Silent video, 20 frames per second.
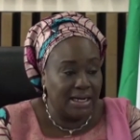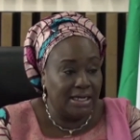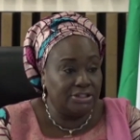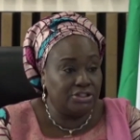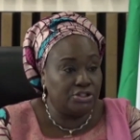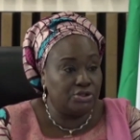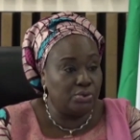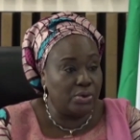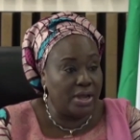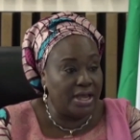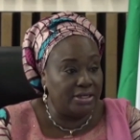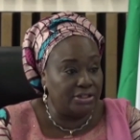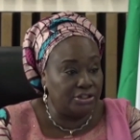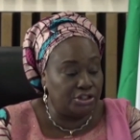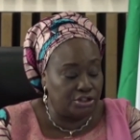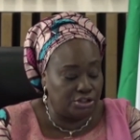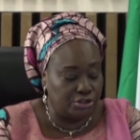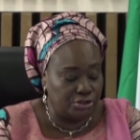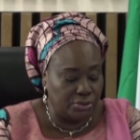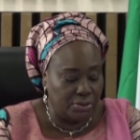and to
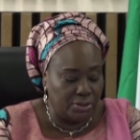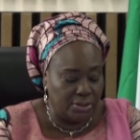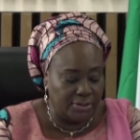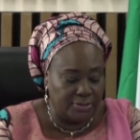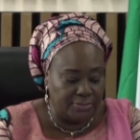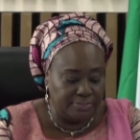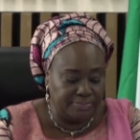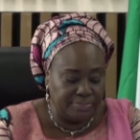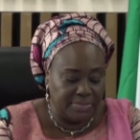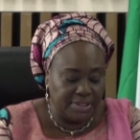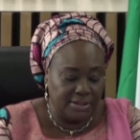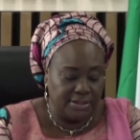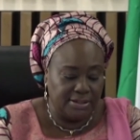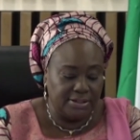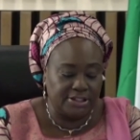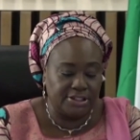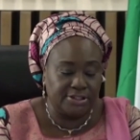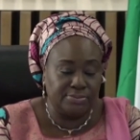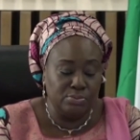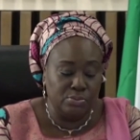ensure
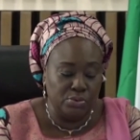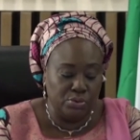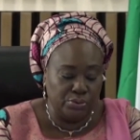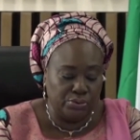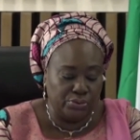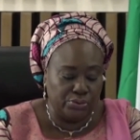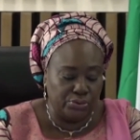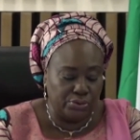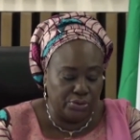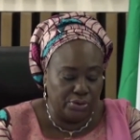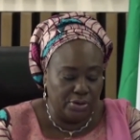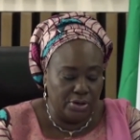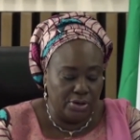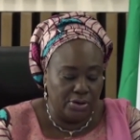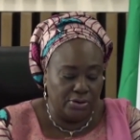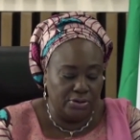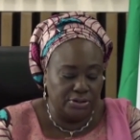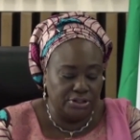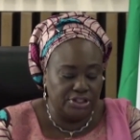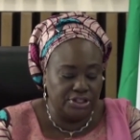the smooth
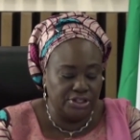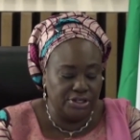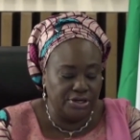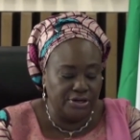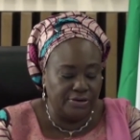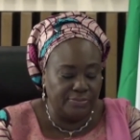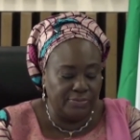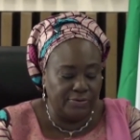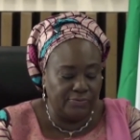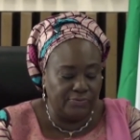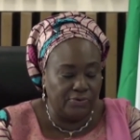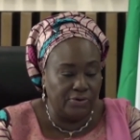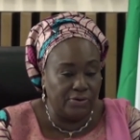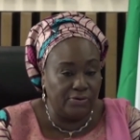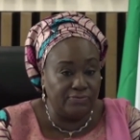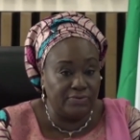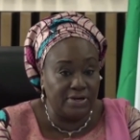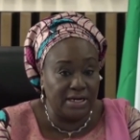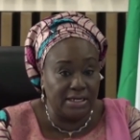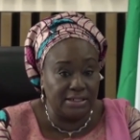continuum of
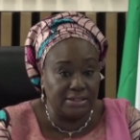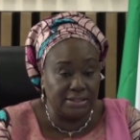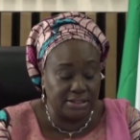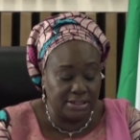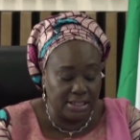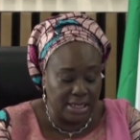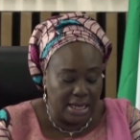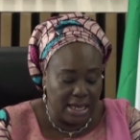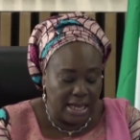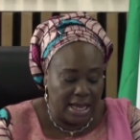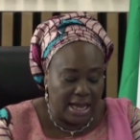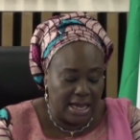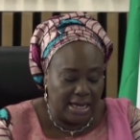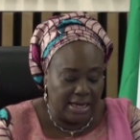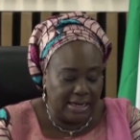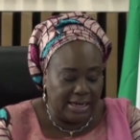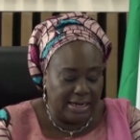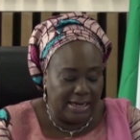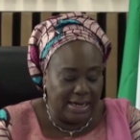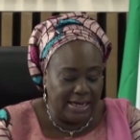governance
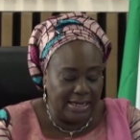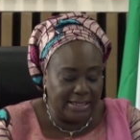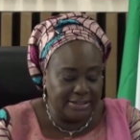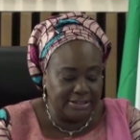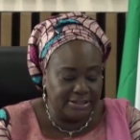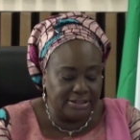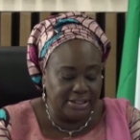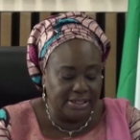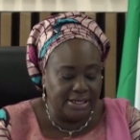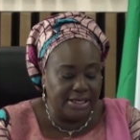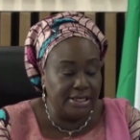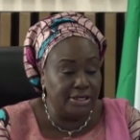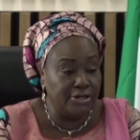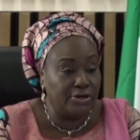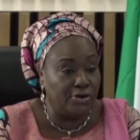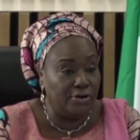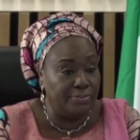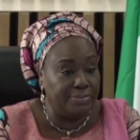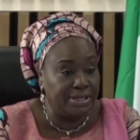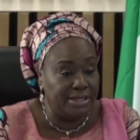and guide the
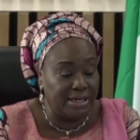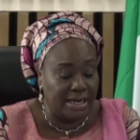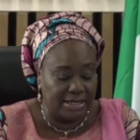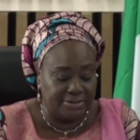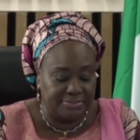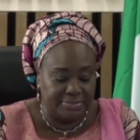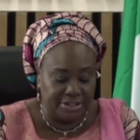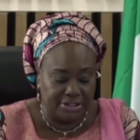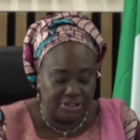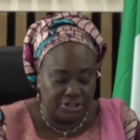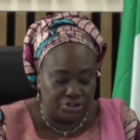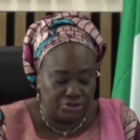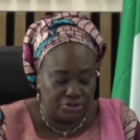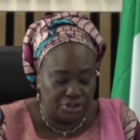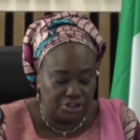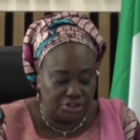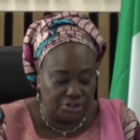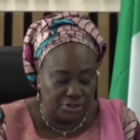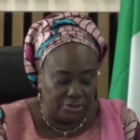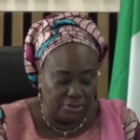incoming
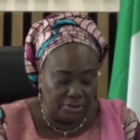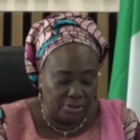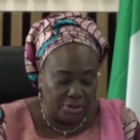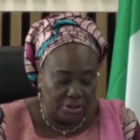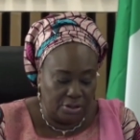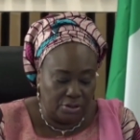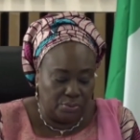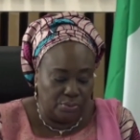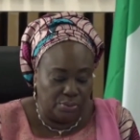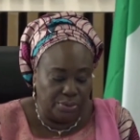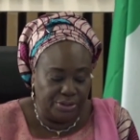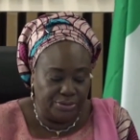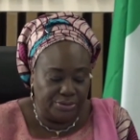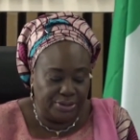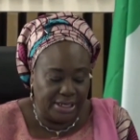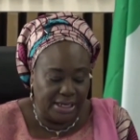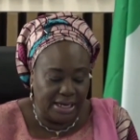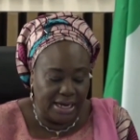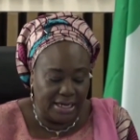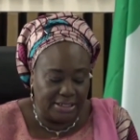administration with
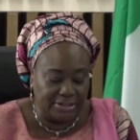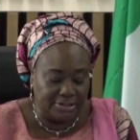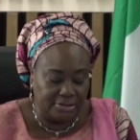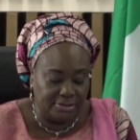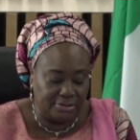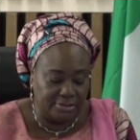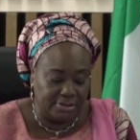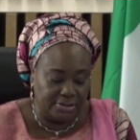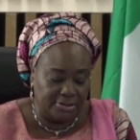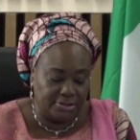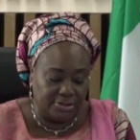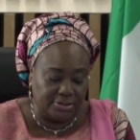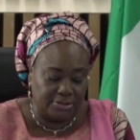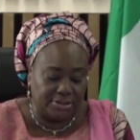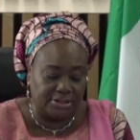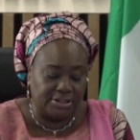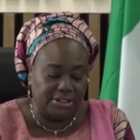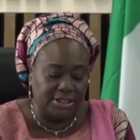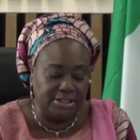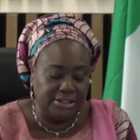regard to the
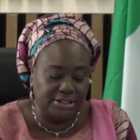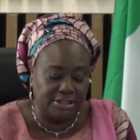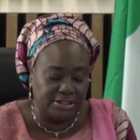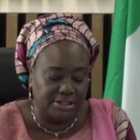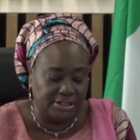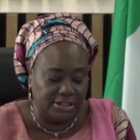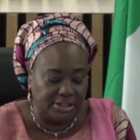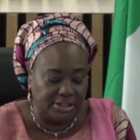sustained